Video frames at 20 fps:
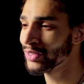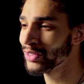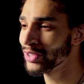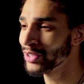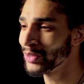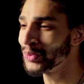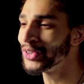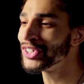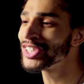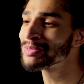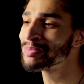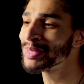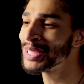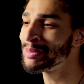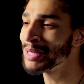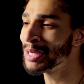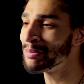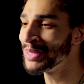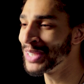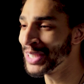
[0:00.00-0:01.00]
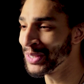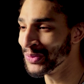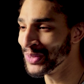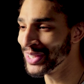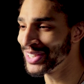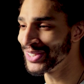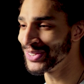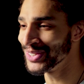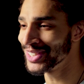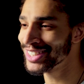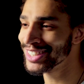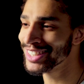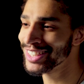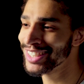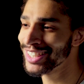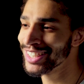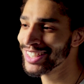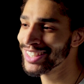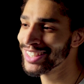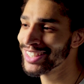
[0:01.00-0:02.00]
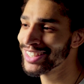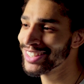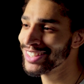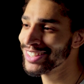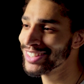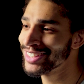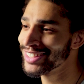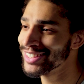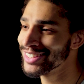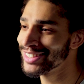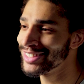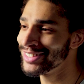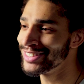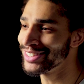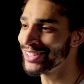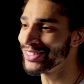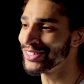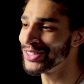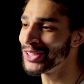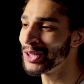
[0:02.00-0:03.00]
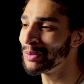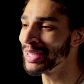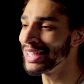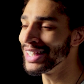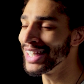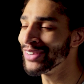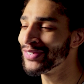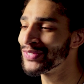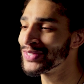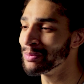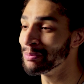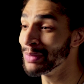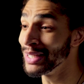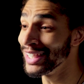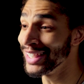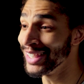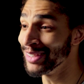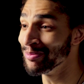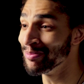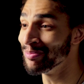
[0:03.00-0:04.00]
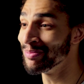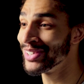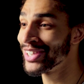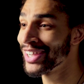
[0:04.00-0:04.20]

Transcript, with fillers: The worst bit about being widowed is you've got nobody left to blame.